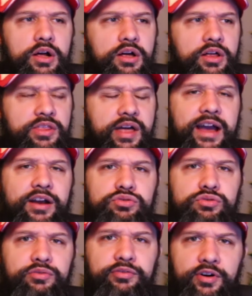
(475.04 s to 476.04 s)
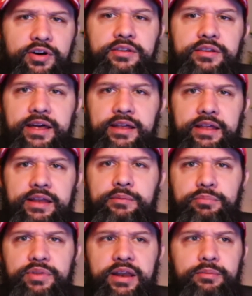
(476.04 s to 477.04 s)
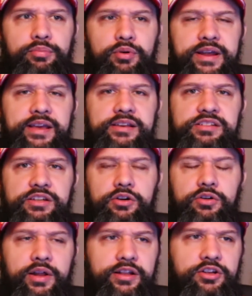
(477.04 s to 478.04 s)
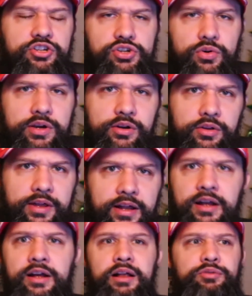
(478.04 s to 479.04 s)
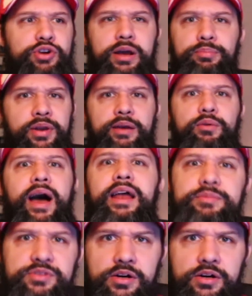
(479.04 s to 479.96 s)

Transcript: the actual fun that it brings, you know, like the joy and all that. Try playing with items on